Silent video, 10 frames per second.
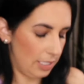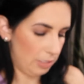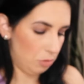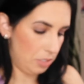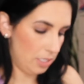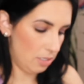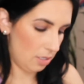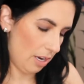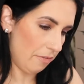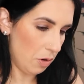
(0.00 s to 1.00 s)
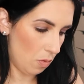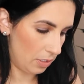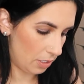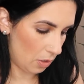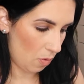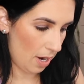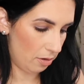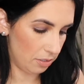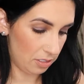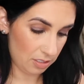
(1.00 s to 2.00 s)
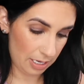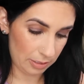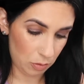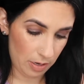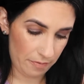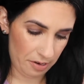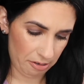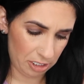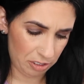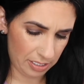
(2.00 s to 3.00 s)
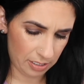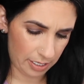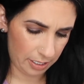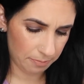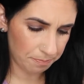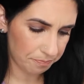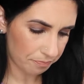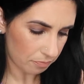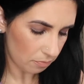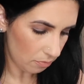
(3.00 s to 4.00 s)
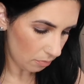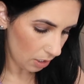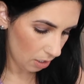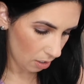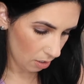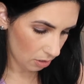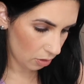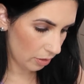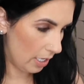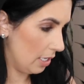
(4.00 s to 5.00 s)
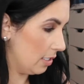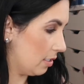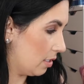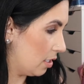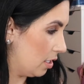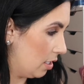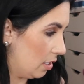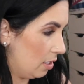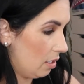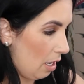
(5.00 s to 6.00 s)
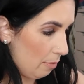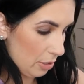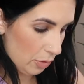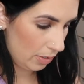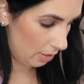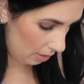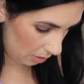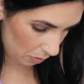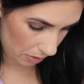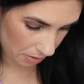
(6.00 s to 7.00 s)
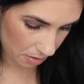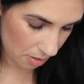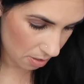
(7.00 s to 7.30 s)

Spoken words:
I do these every once in a while since I do have very dry skin. So then let's see, how much was this one?